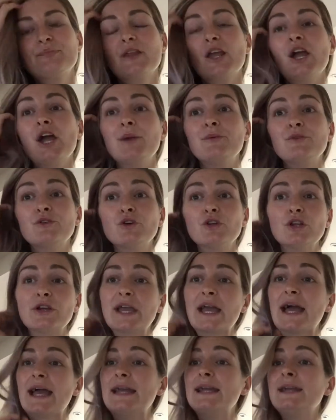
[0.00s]
Hope you're all
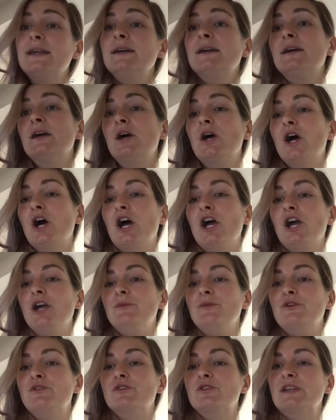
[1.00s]
okay. Hope
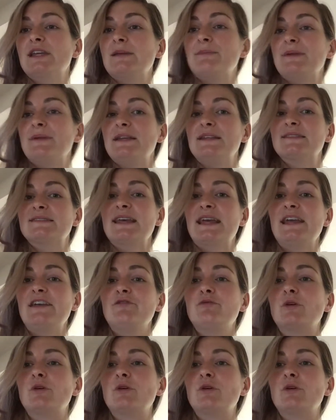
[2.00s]
you're all keeping safe,